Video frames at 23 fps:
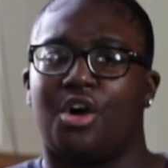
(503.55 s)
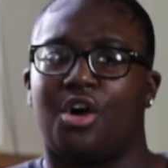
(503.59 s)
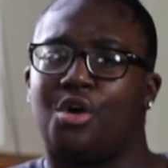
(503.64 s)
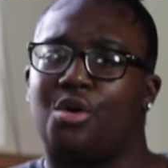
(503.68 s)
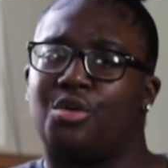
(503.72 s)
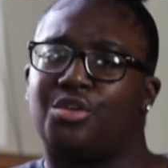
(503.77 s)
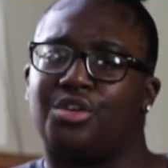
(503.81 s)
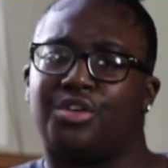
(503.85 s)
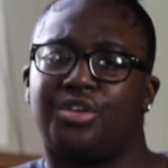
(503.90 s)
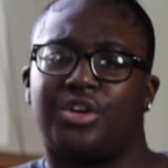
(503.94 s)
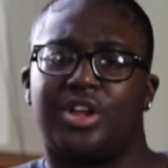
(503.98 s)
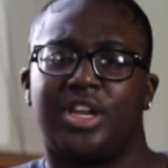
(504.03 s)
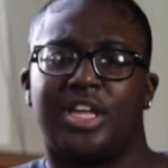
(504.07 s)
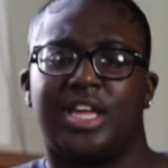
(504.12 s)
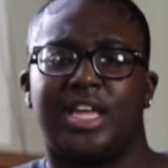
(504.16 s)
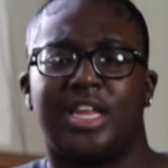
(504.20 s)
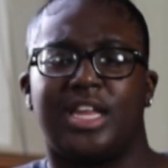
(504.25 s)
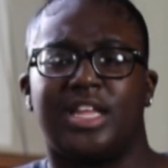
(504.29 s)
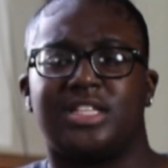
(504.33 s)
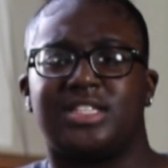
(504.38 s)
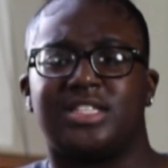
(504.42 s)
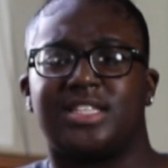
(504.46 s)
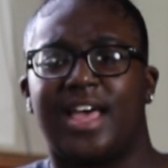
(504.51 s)
oh, you're going to
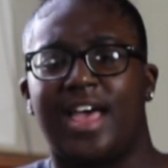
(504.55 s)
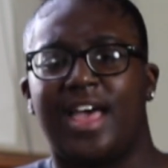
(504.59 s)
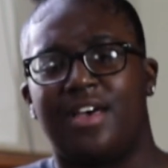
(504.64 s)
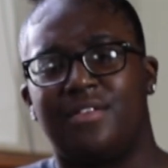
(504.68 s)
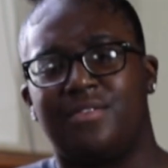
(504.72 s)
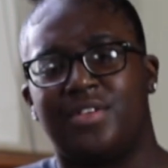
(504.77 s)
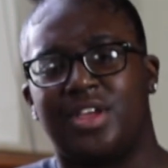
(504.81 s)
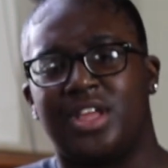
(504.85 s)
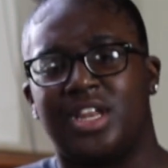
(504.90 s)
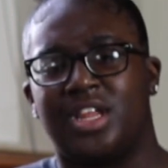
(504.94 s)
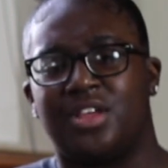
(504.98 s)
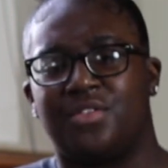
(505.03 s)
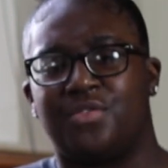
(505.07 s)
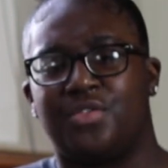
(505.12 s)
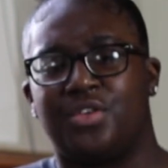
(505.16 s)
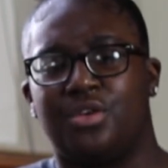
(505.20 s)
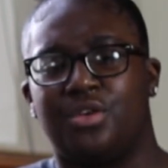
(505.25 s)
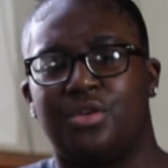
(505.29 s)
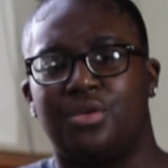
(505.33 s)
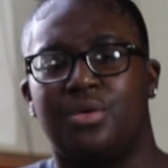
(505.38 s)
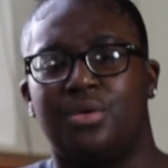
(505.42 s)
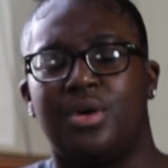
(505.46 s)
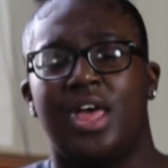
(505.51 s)
get into heaven if
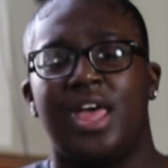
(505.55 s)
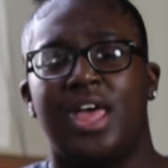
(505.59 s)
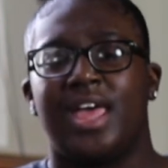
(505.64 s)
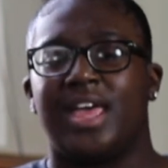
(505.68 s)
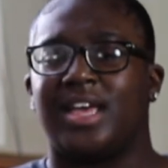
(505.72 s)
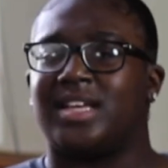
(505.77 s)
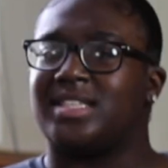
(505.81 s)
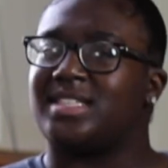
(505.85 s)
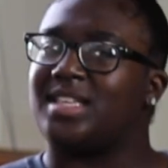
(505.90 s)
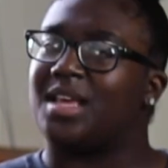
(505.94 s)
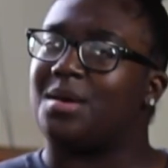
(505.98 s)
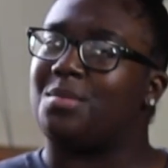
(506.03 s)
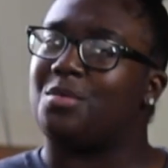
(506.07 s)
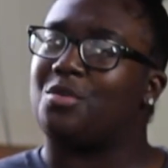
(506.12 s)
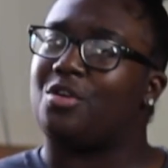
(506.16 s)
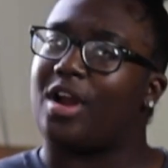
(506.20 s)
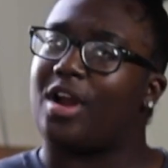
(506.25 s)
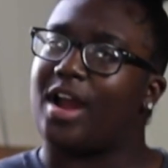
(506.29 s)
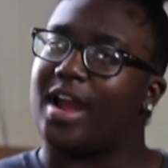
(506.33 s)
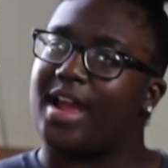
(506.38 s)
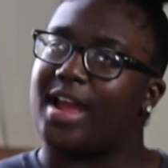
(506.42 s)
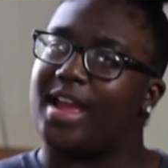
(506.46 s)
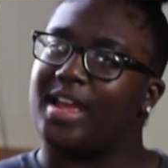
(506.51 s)
you accept
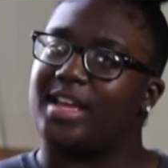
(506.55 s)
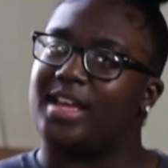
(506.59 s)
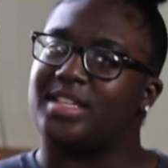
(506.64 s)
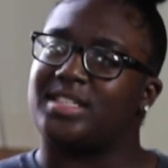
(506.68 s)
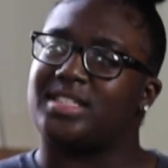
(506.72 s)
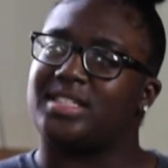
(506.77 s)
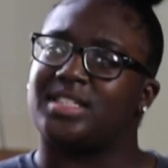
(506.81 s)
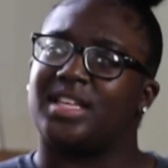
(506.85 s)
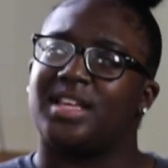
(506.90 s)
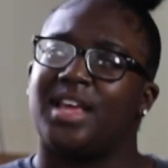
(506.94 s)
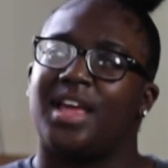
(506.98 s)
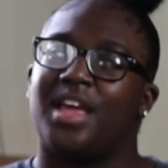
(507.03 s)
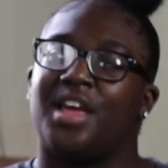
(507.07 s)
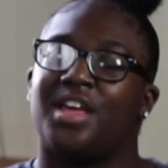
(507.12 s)
Christ.